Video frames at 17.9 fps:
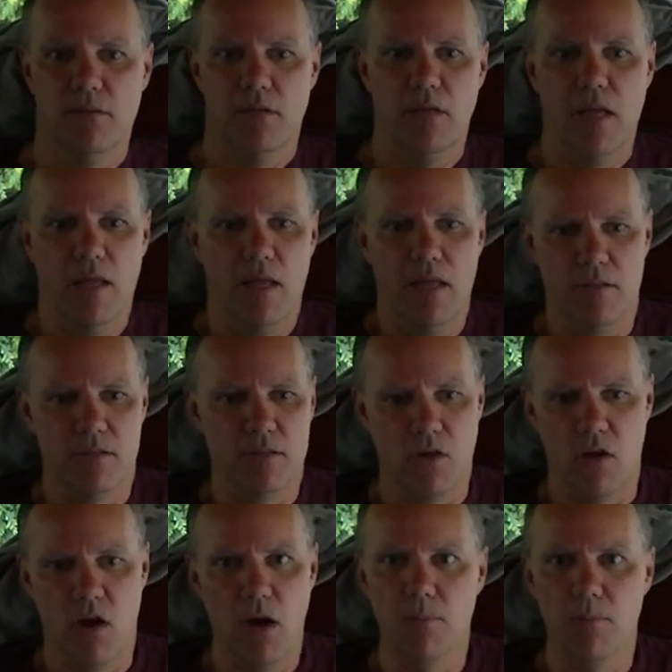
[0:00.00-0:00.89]
It's
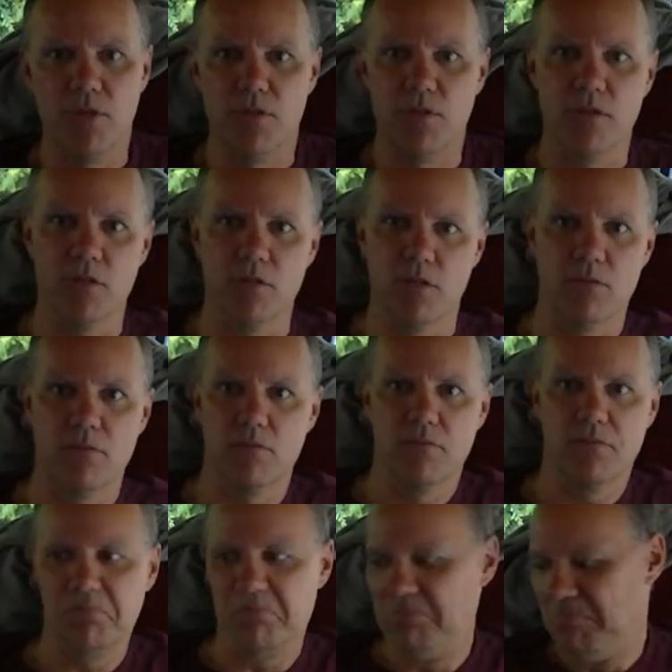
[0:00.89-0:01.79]
garbage. It's
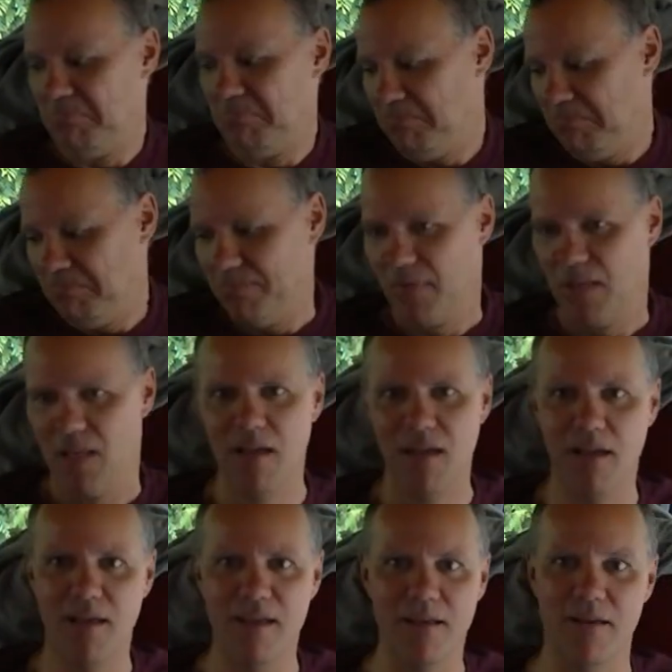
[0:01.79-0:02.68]

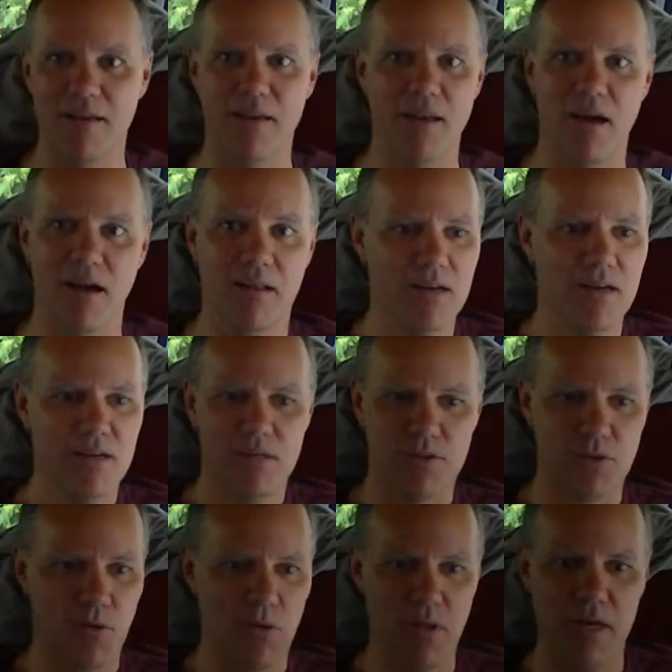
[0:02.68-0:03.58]

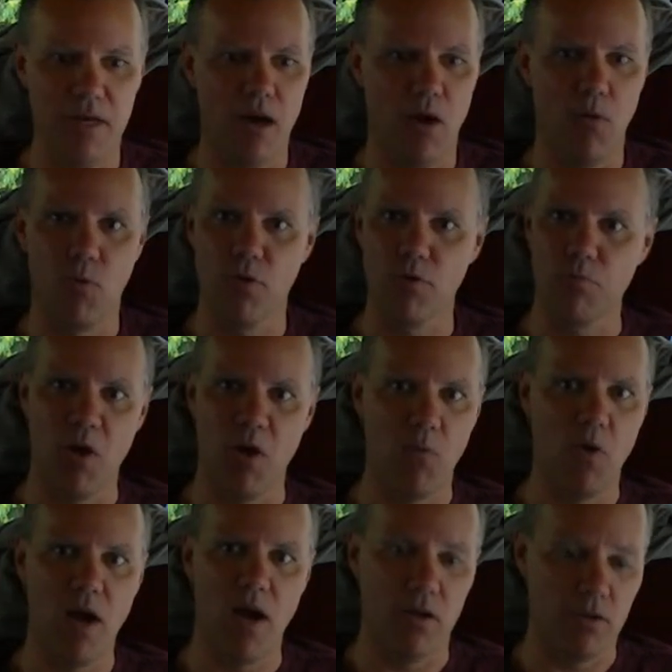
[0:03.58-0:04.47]
not worth my
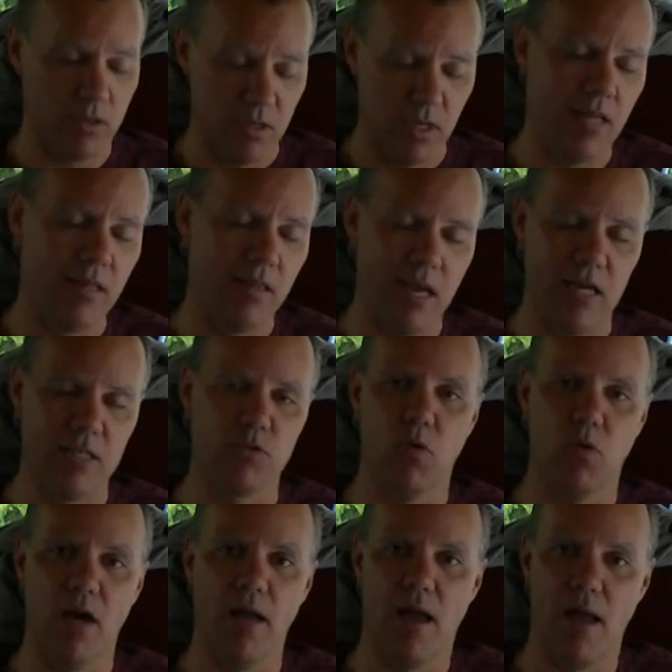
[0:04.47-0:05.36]
while. And that's
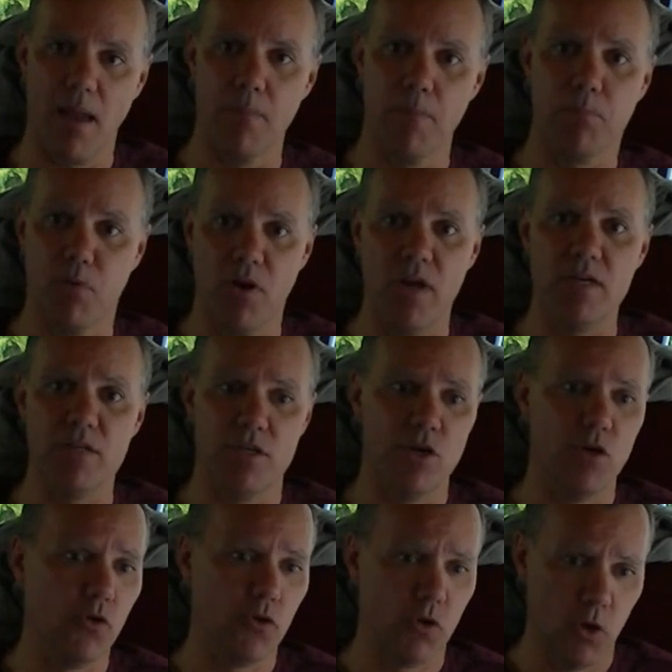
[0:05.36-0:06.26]
why I embrace
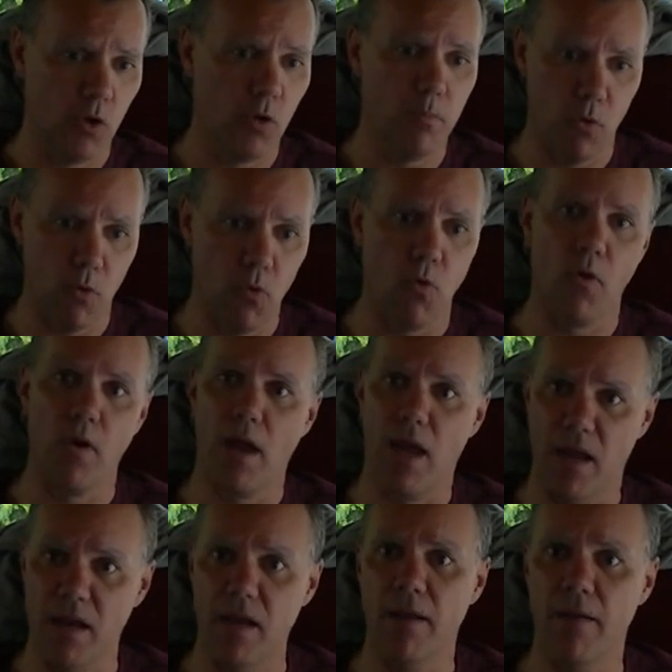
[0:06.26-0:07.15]
YouTube or
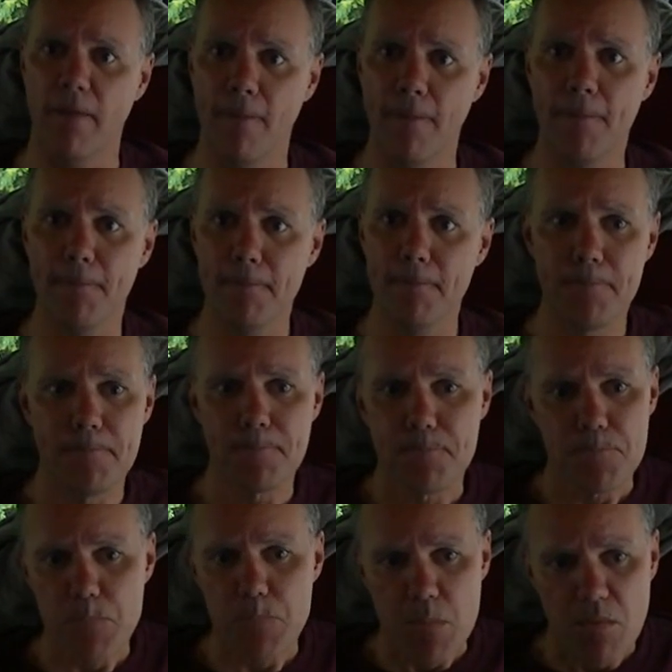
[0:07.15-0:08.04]

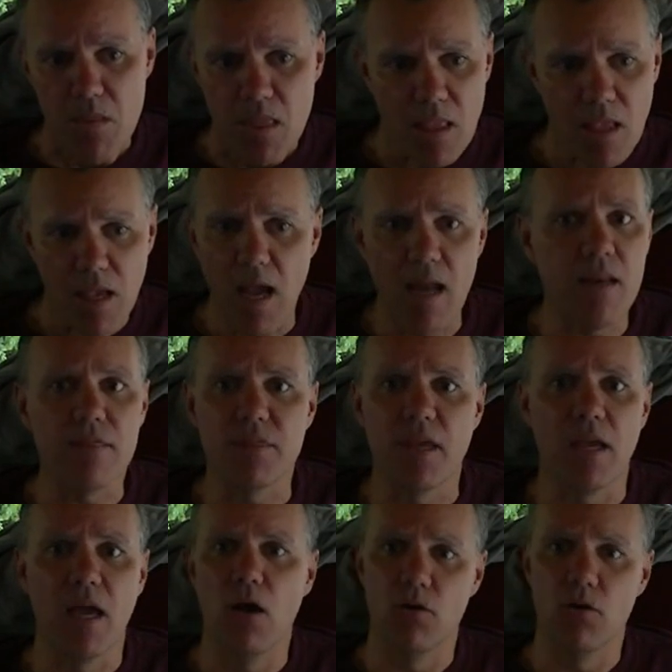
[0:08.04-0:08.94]

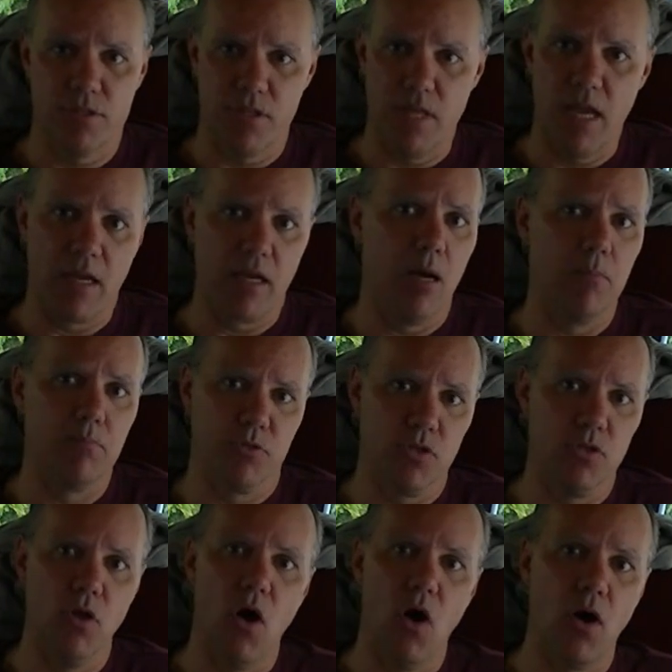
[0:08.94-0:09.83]
anything else that comes
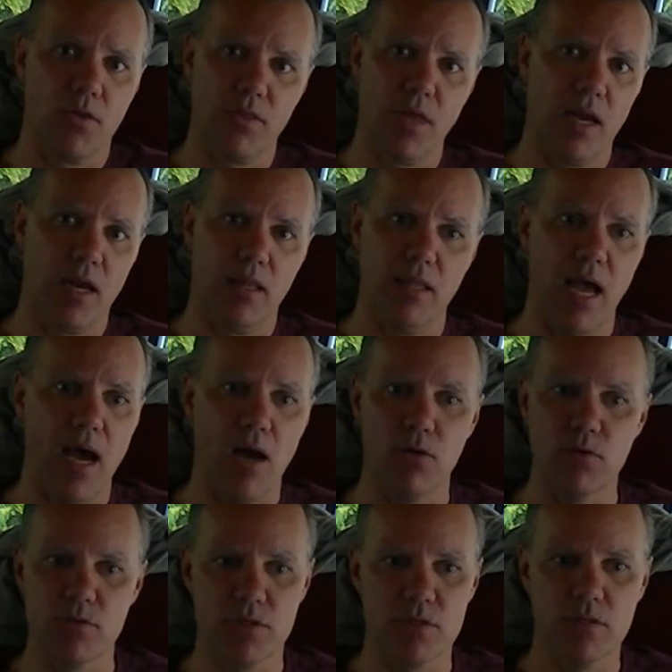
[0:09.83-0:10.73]
along that
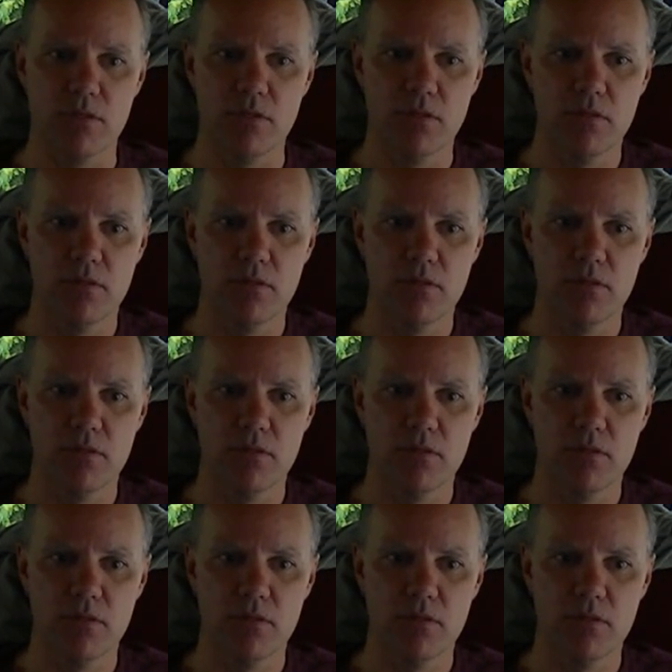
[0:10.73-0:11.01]
allows